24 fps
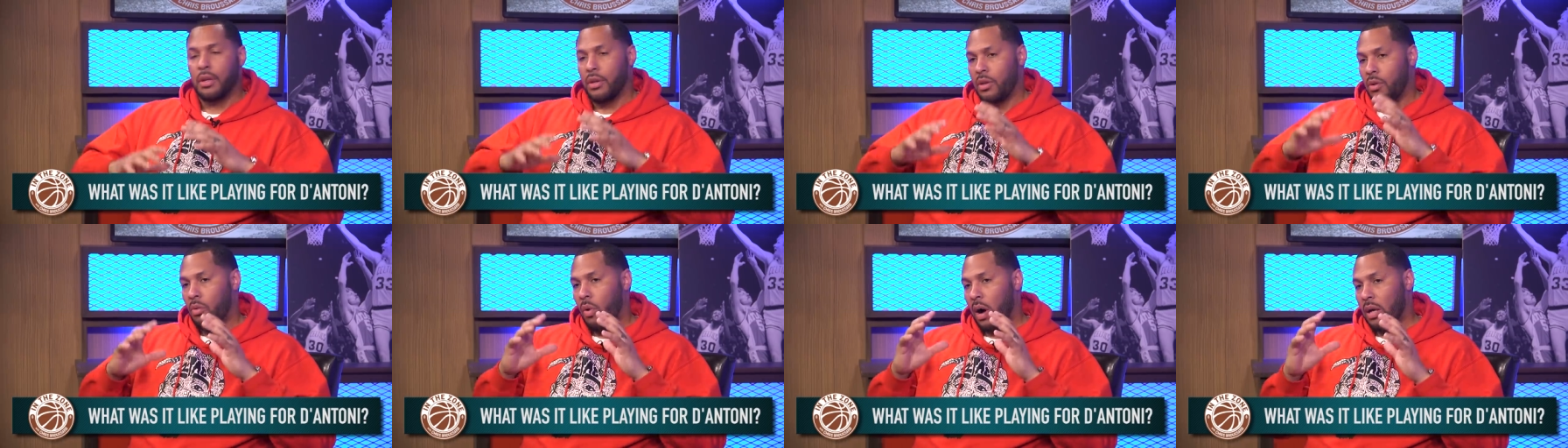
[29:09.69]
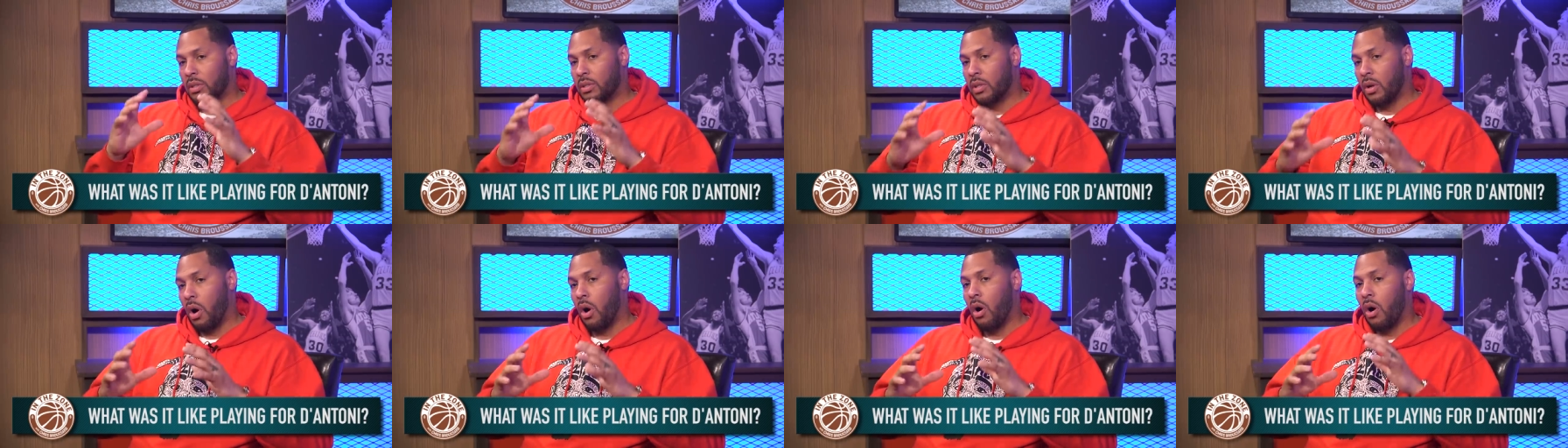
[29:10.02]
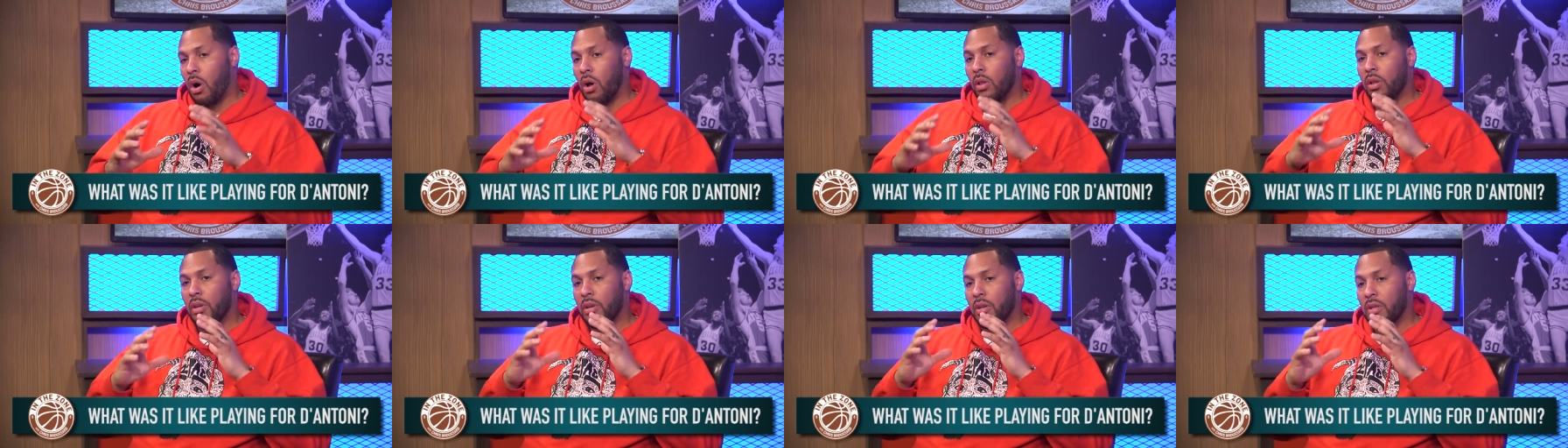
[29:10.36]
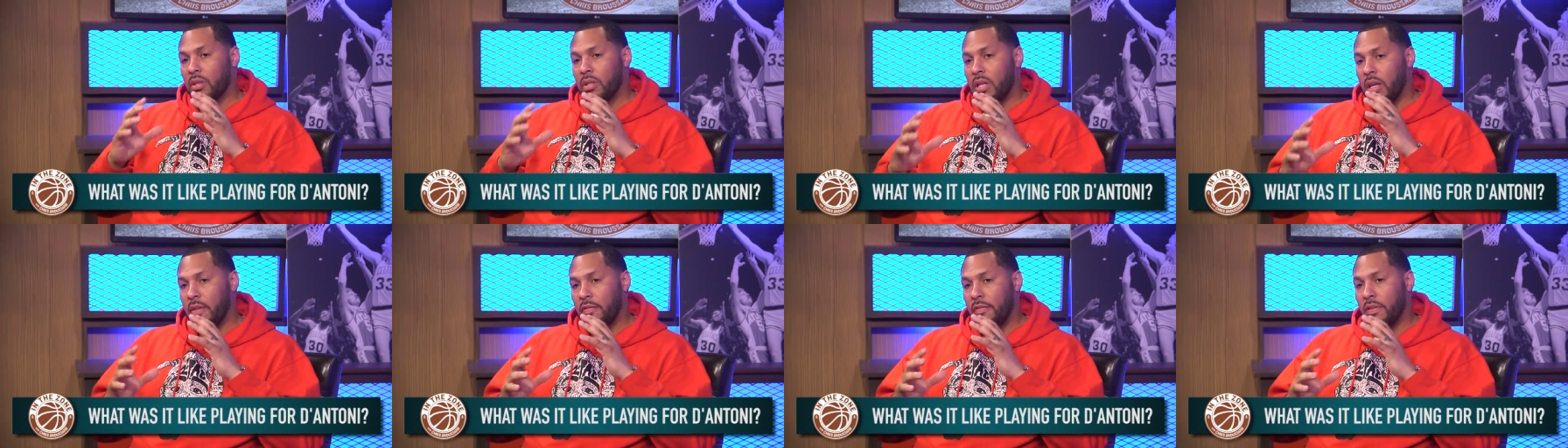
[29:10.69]
You're watching all of
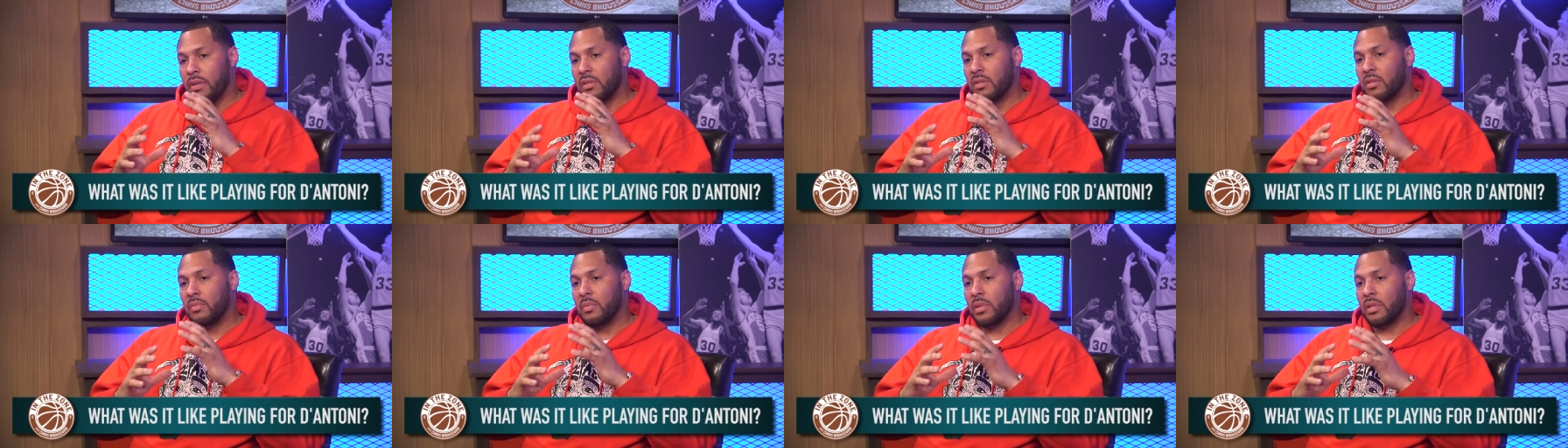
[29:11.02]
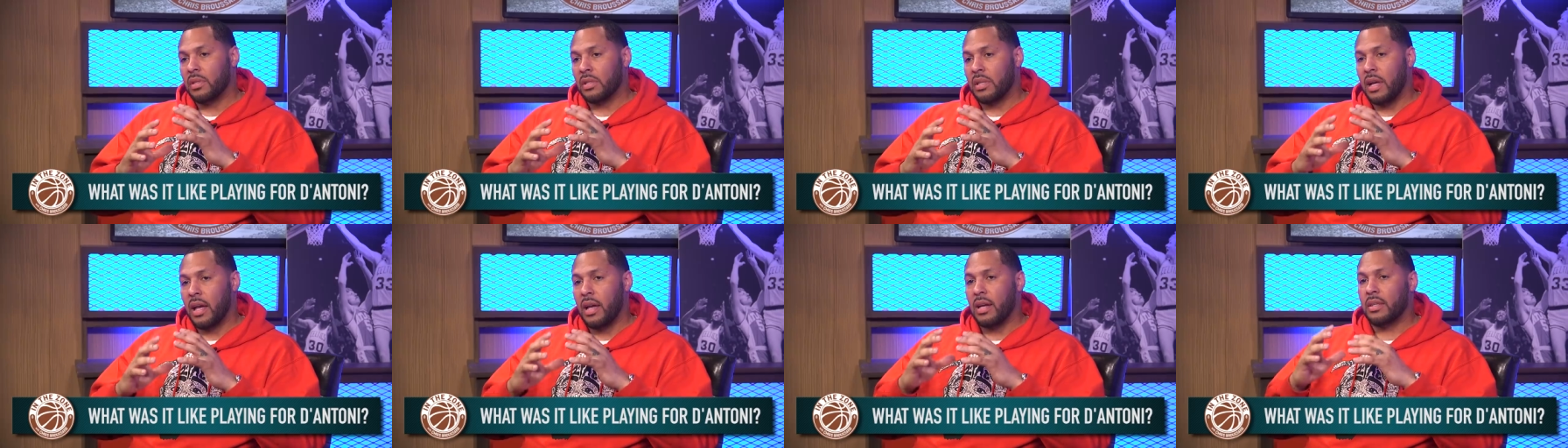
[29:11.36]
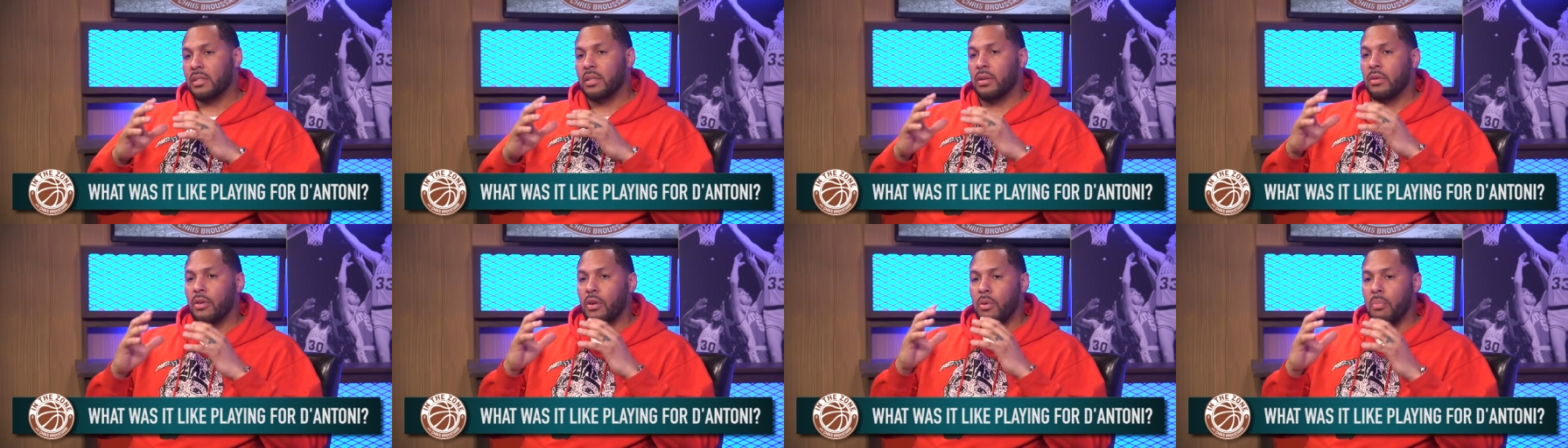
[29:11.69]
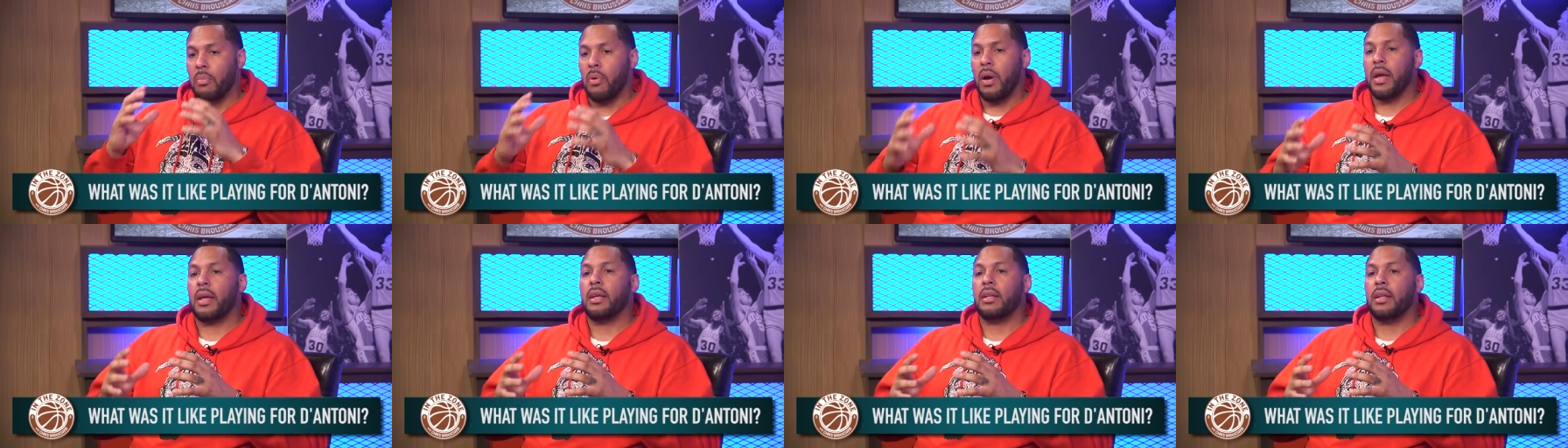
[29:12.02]
your defensive mistakes and you're
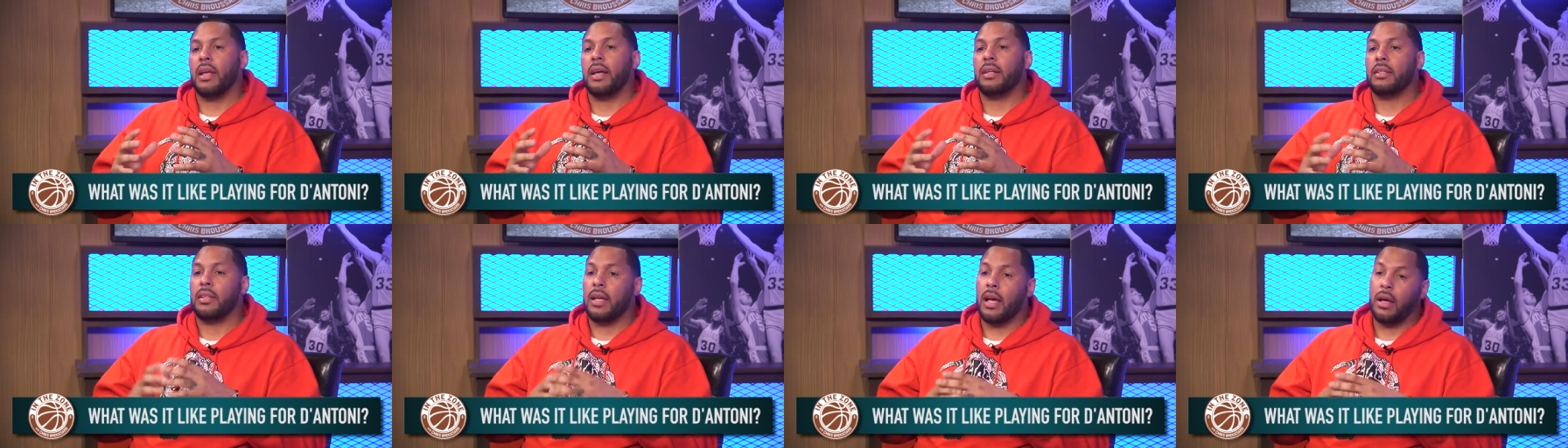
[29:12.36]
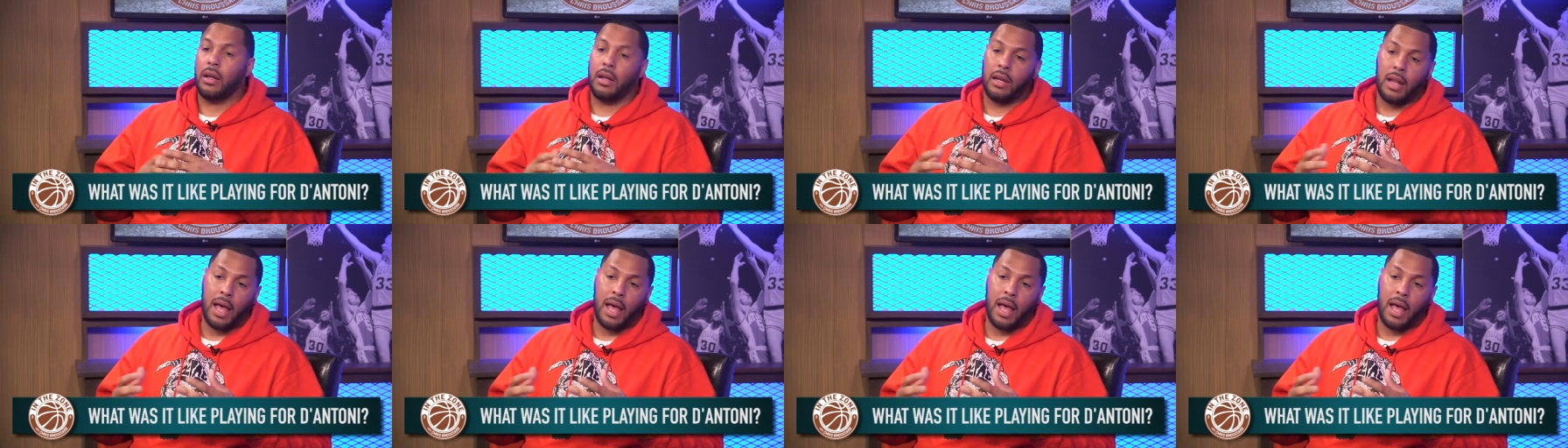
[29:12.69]
breaking that down.